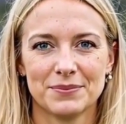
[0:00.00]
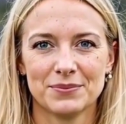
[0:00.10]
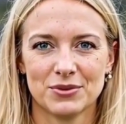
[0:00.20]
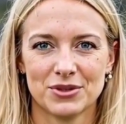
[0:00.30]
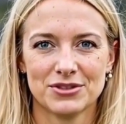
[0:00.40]

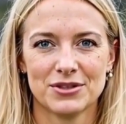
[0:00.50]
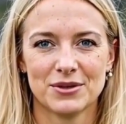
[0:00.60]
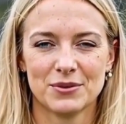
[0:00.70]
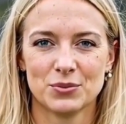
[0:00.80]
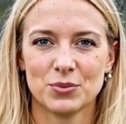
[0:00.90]
First,
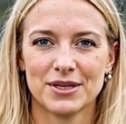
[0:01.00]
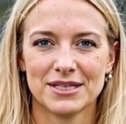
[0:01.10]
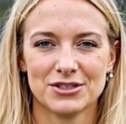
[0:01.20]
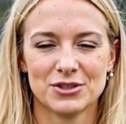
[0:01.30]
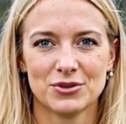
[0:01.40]
we
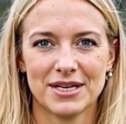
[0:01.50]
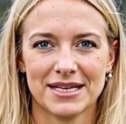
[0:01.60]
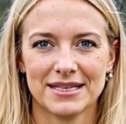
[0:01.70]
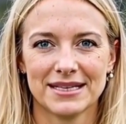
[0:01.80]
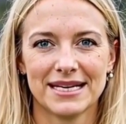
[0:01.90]
need to
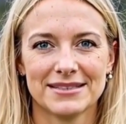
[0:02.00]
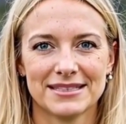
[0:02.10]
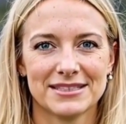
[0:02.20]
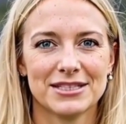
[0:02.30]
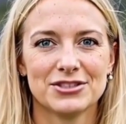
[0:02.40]
create an
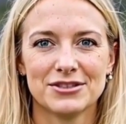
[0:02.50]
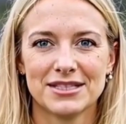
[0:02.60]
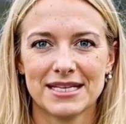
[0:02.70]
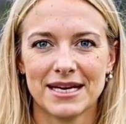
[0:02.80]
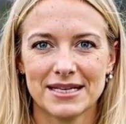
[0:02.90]
SSH
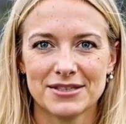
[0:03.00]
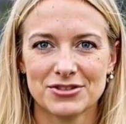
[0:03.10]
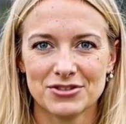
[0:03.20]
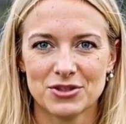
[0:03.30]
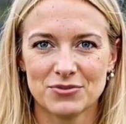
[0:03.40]
TLS
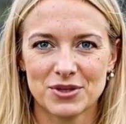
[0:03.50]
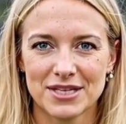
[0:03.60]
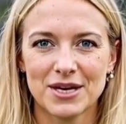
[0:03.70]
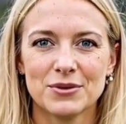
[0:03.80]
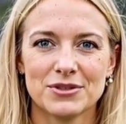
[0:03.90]
server
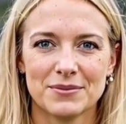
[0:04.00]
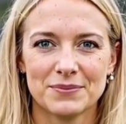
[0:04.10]
account.